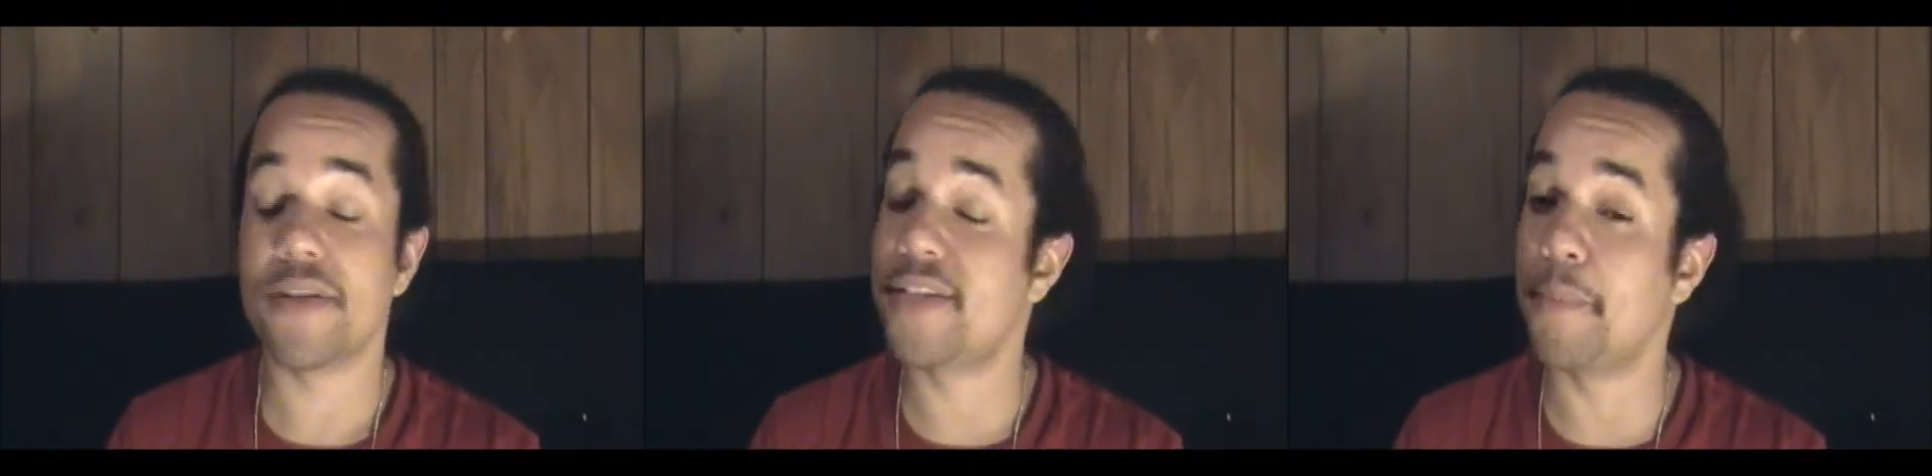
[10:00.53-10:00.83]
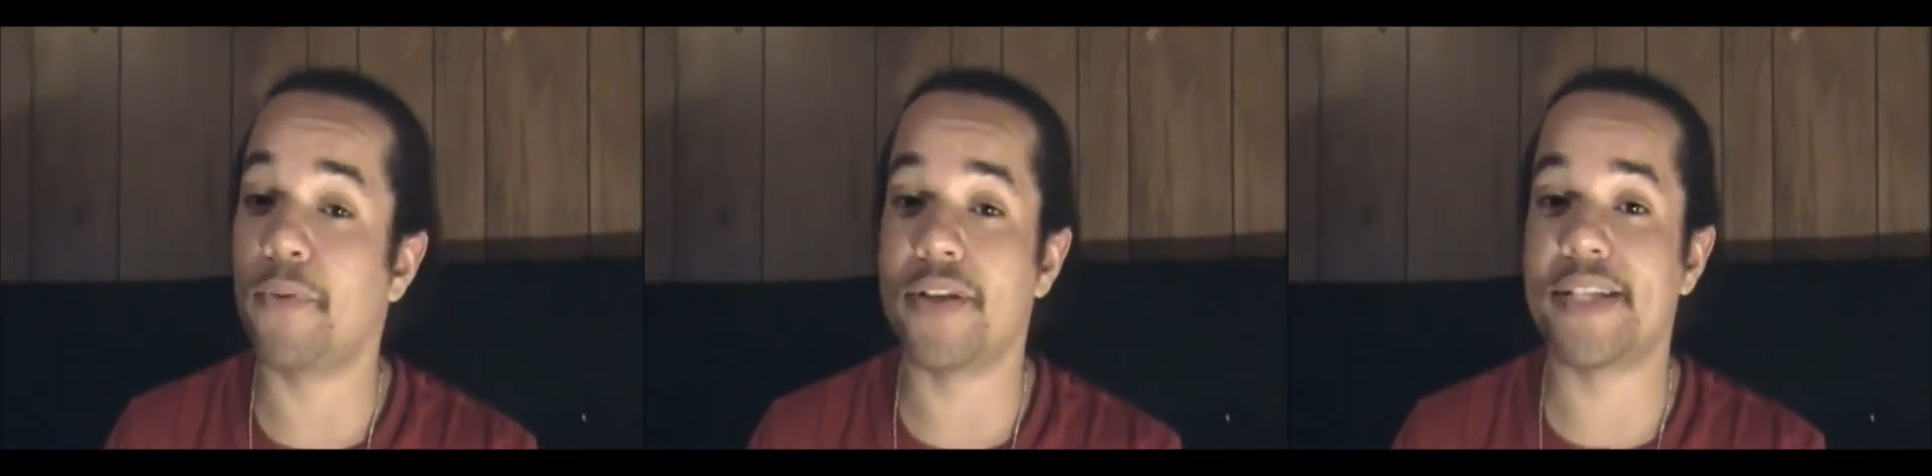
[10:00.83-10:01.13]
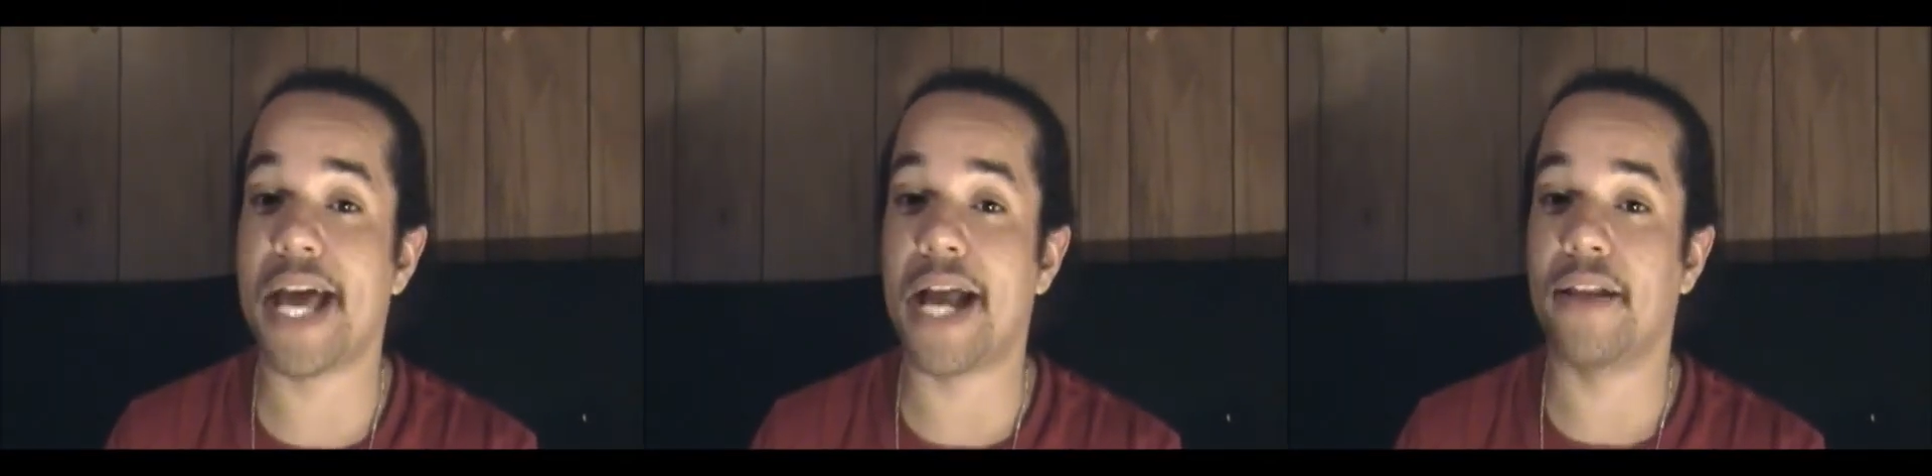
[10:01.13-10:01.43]
Simple
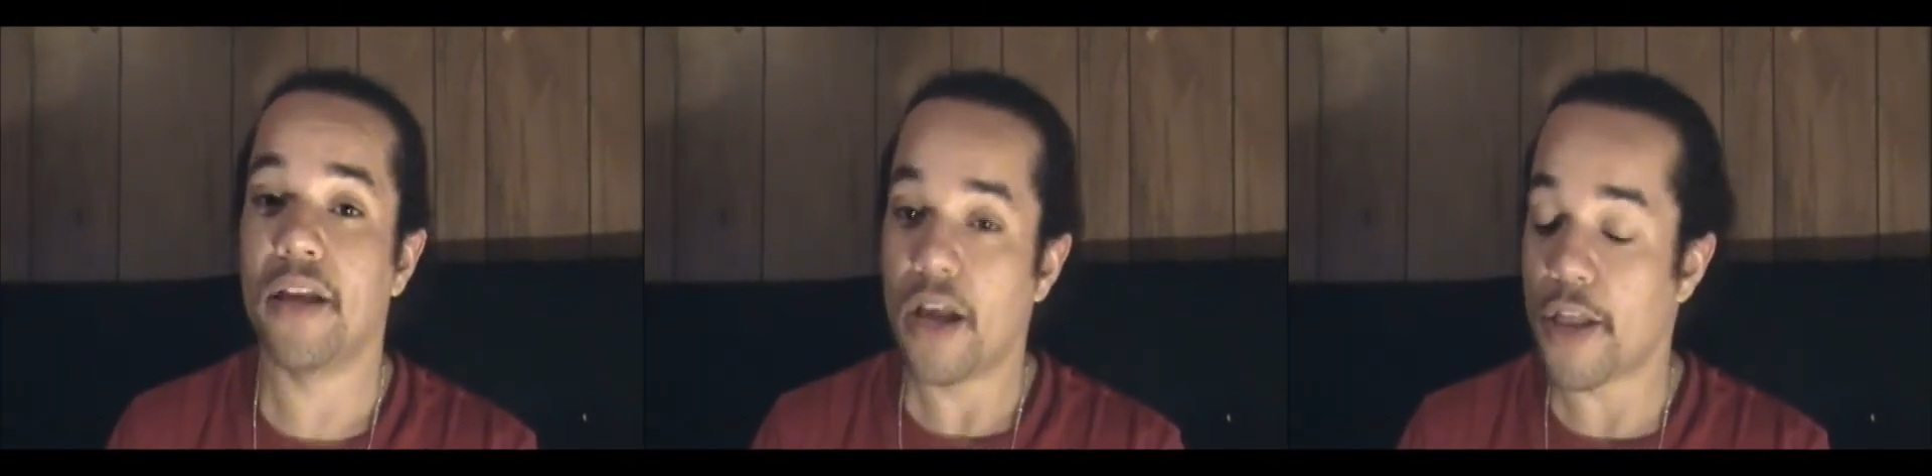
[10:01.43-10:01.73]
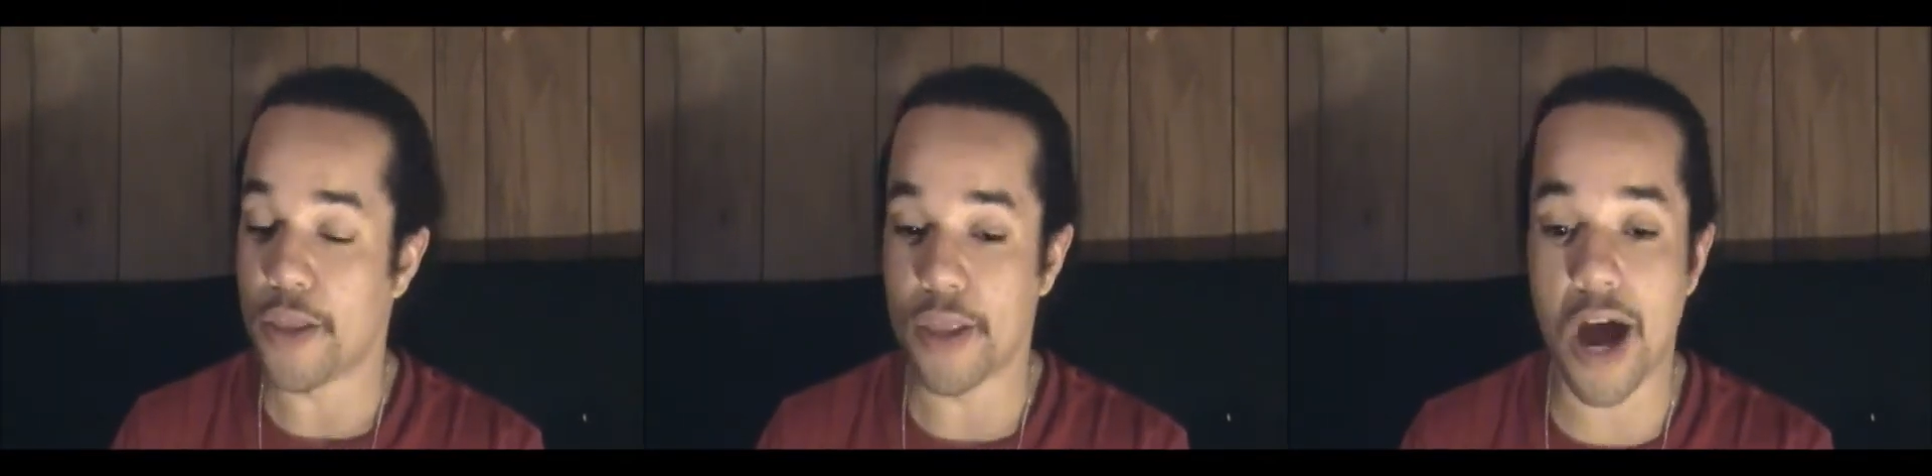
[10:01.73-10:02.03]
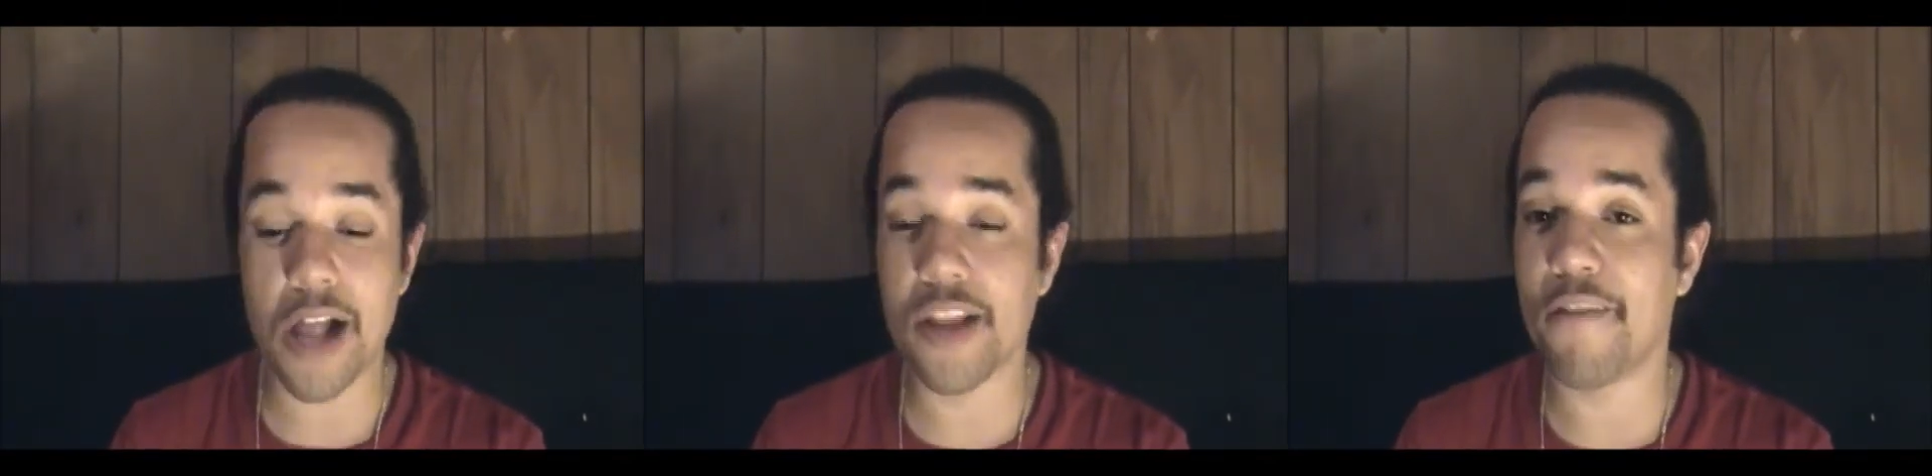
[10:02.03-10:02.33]
as that.
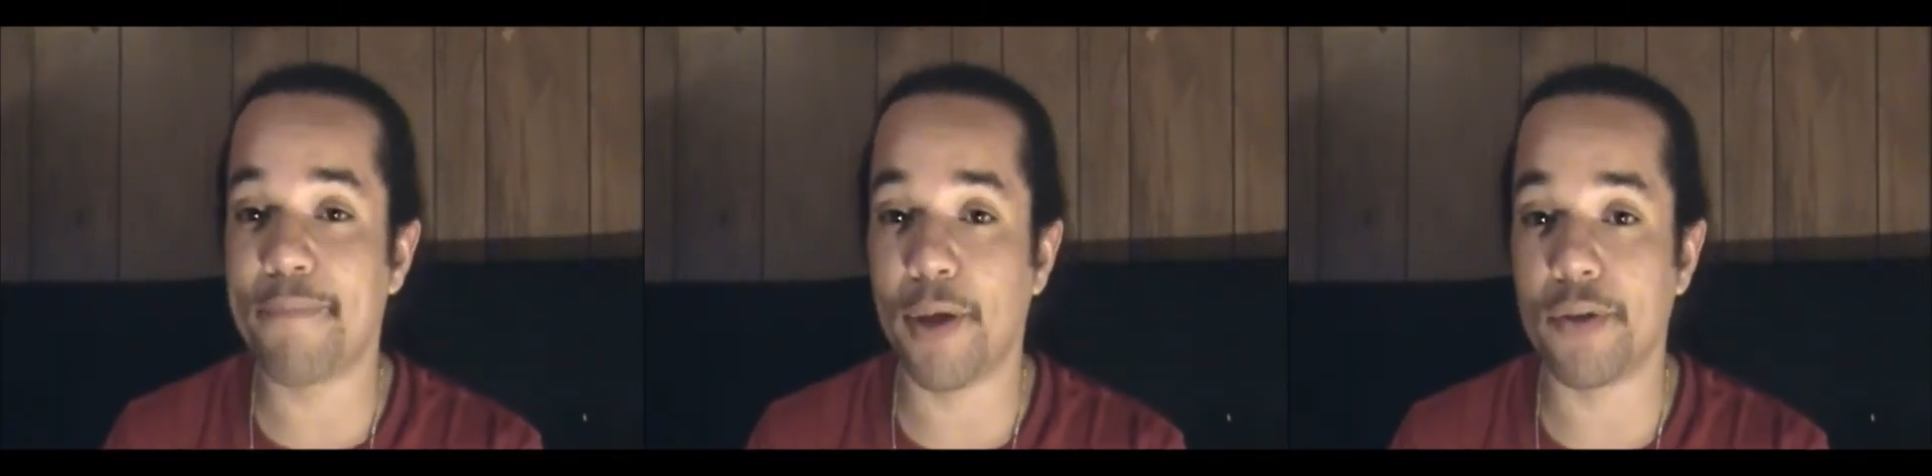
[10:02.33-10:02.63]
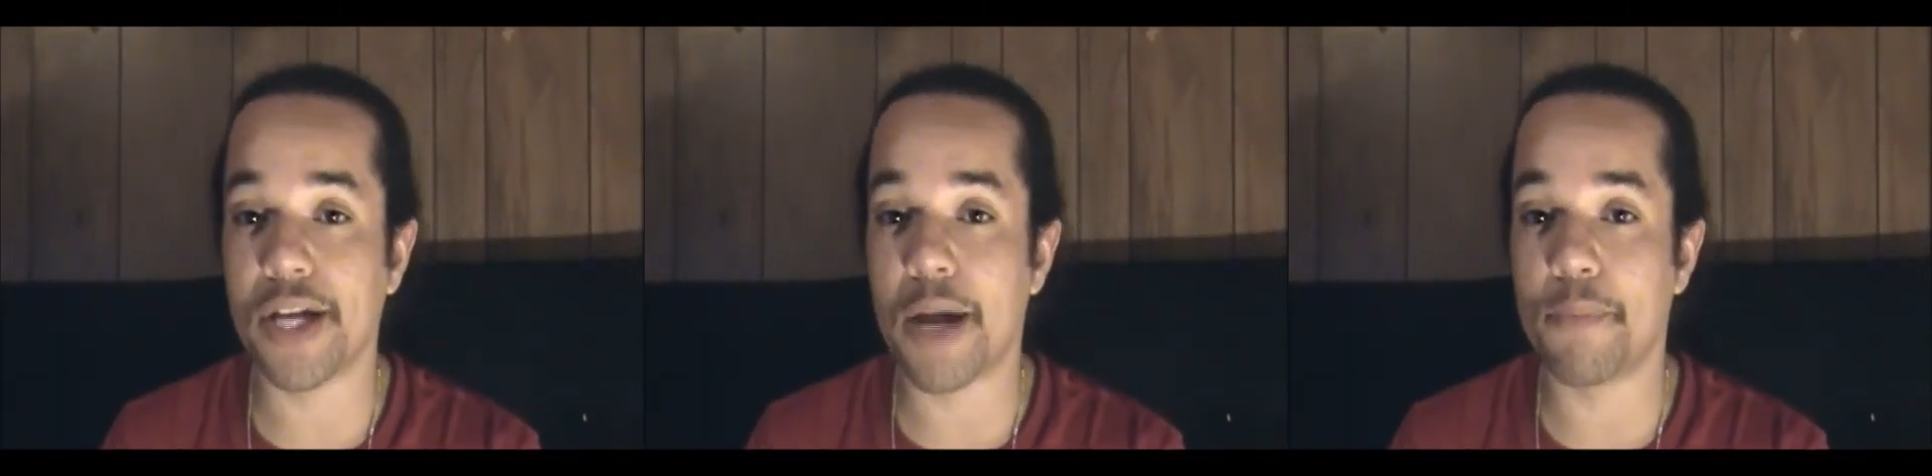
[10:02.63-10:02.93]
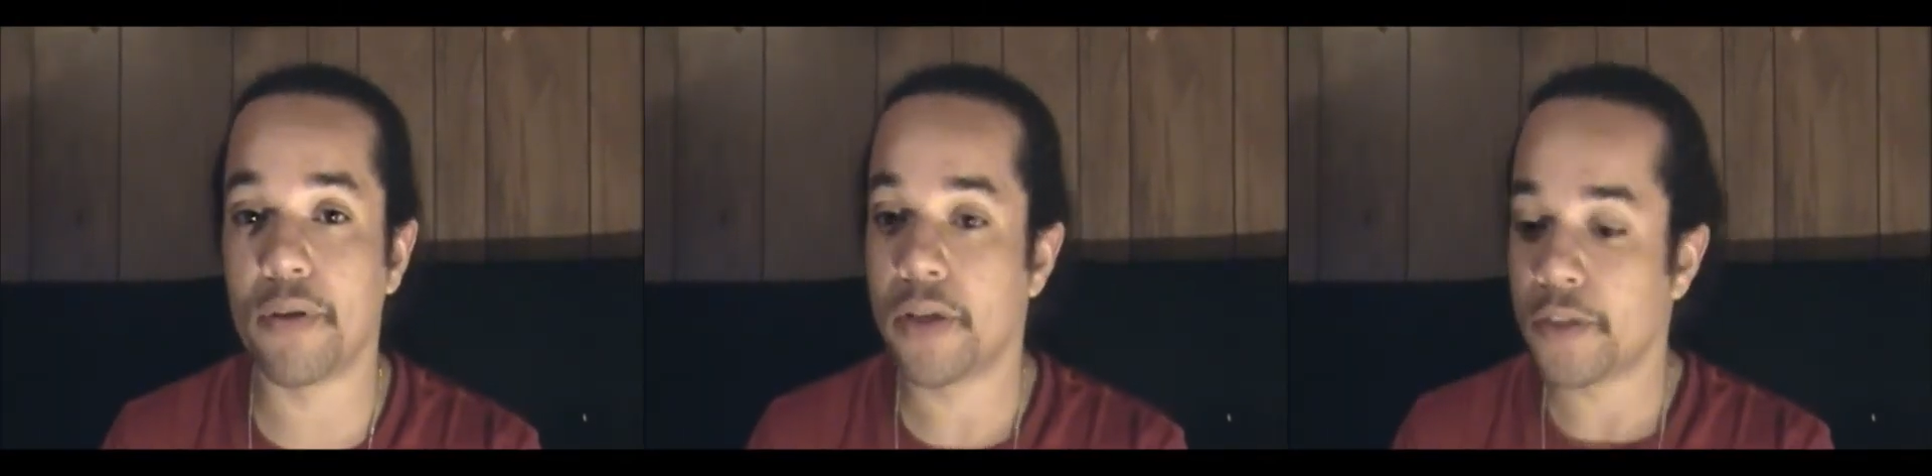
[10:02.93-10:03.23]
Not enough build-up.